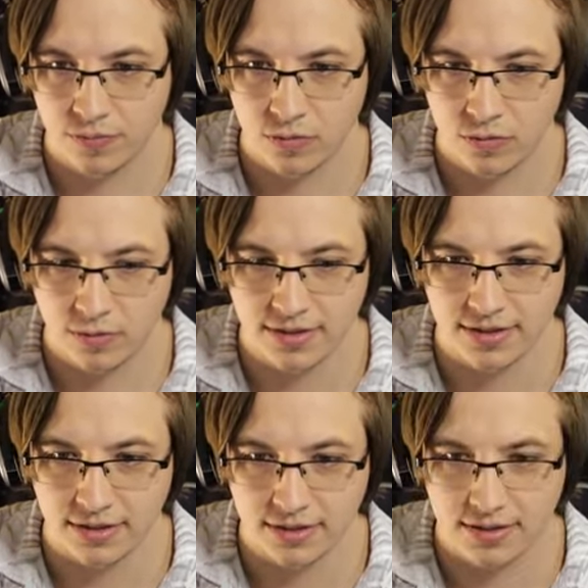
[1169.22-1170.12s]
What is
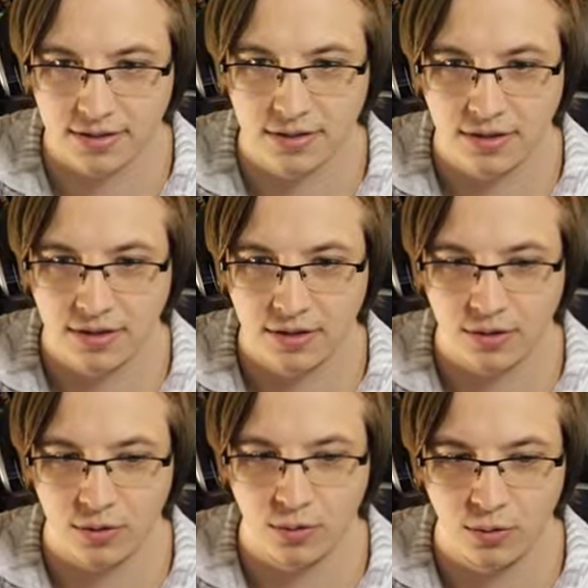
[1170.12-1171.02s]
this?
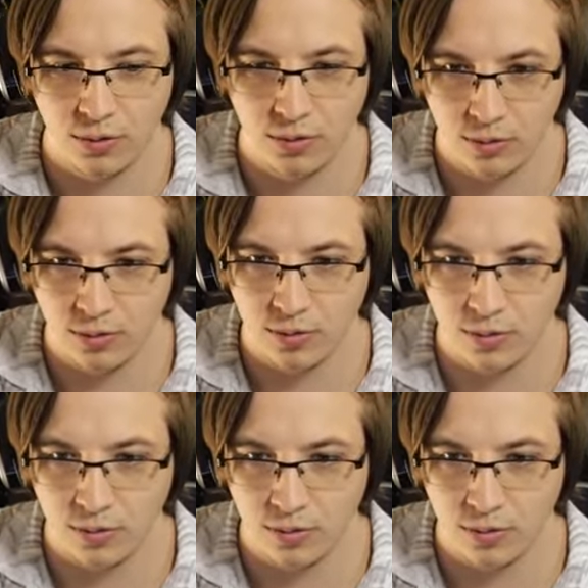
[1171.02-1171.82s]
Ooh.